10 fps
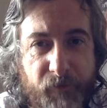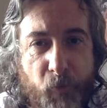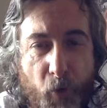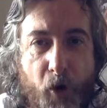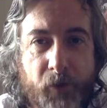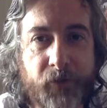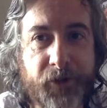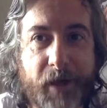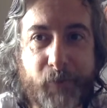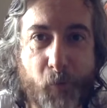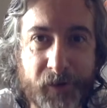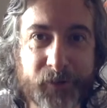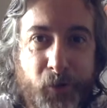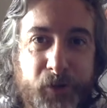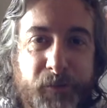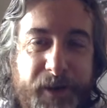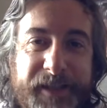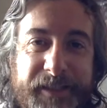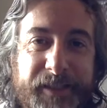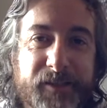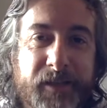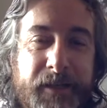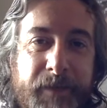what the number one cause of pain is.